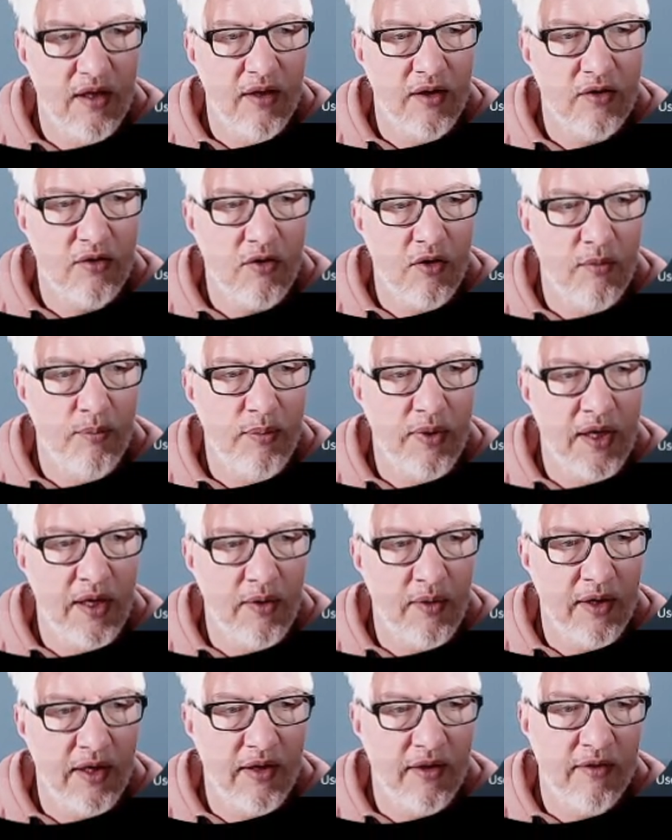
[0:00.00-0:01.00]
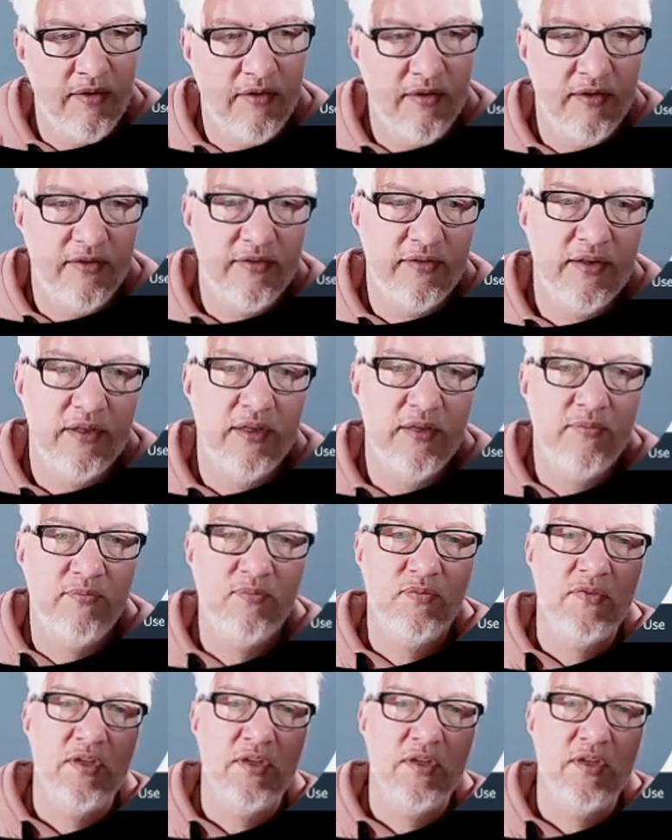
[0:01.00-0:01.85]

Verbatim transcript: comparing this um,